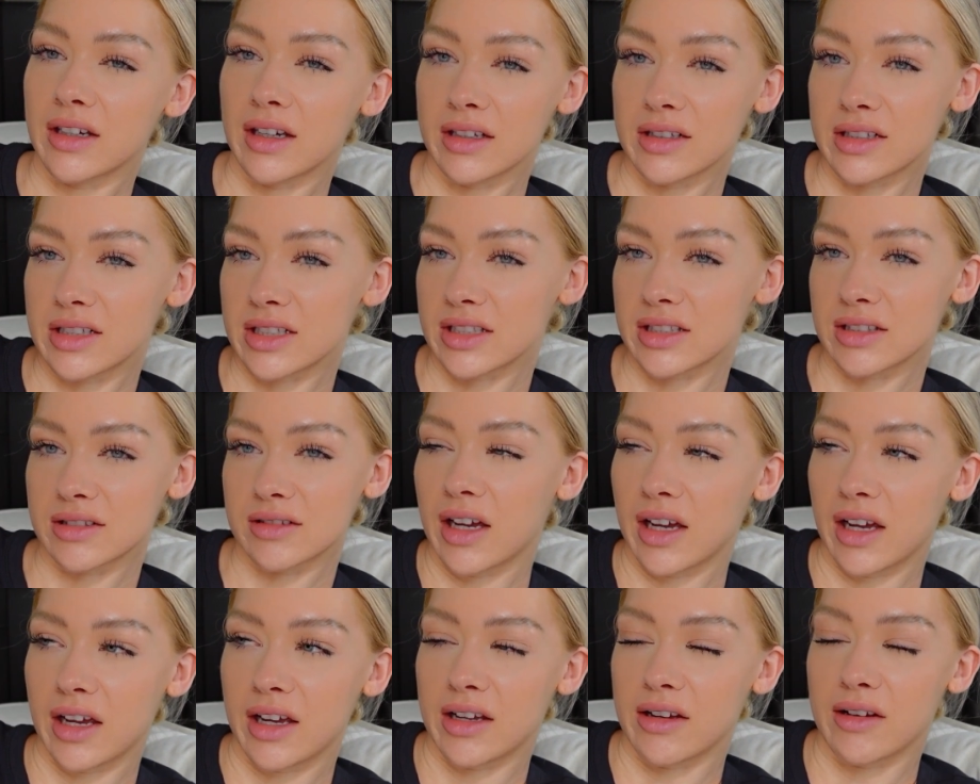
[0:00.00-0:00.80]
It's just,
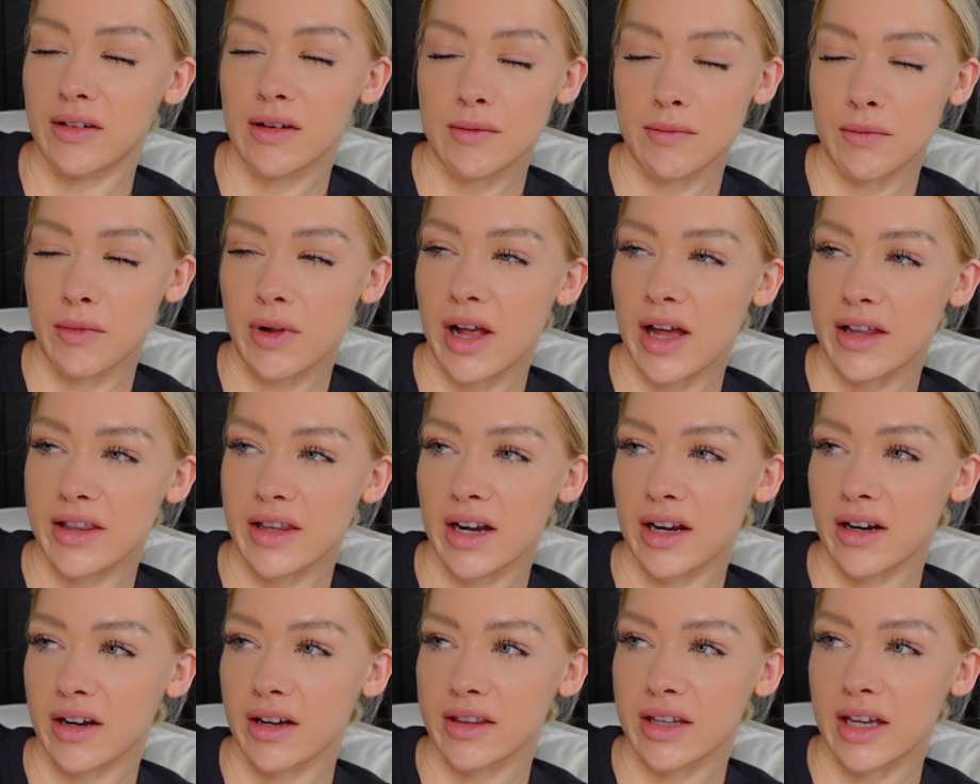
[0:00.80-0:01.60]
I'm glad
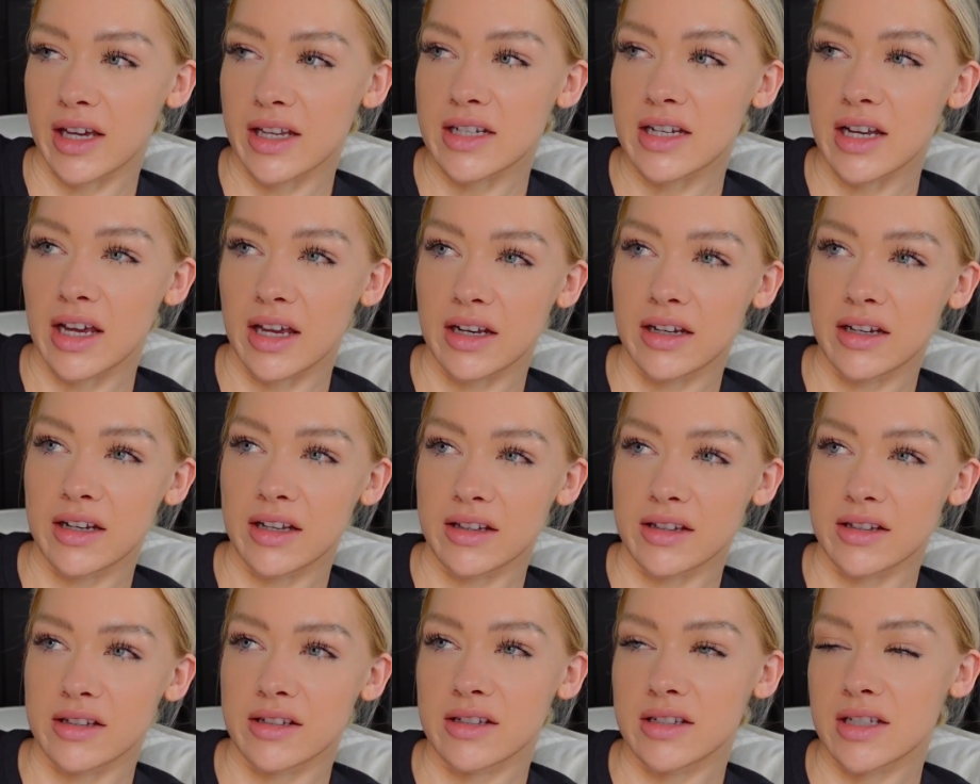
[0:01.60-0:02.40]
that I got that done
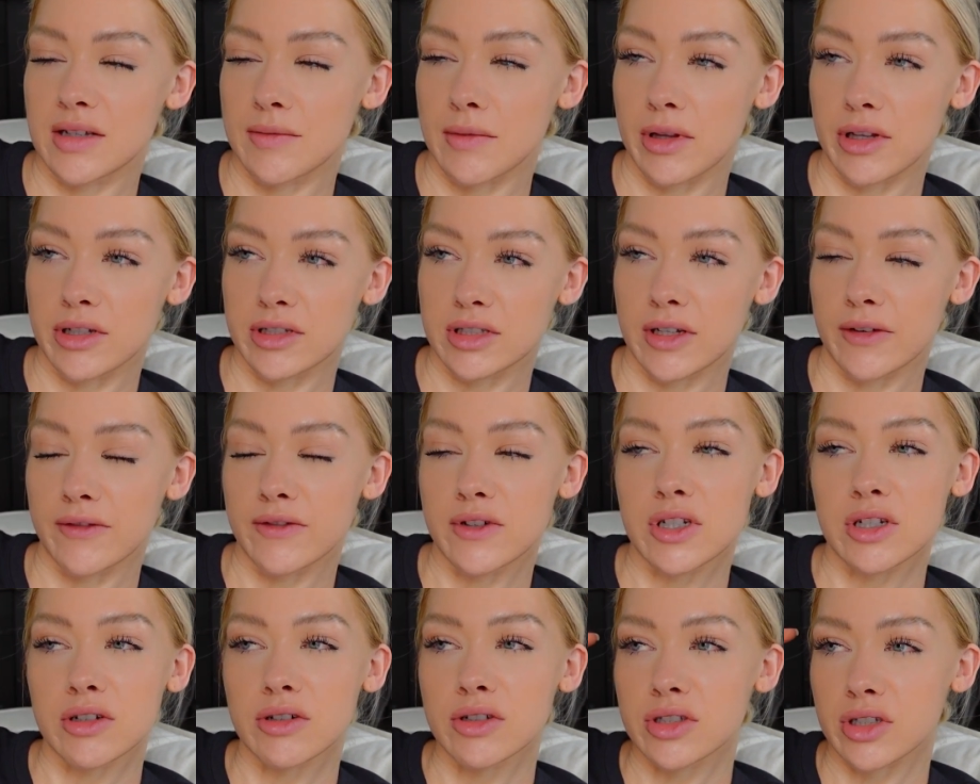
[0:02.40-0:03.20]
and some other stuff too.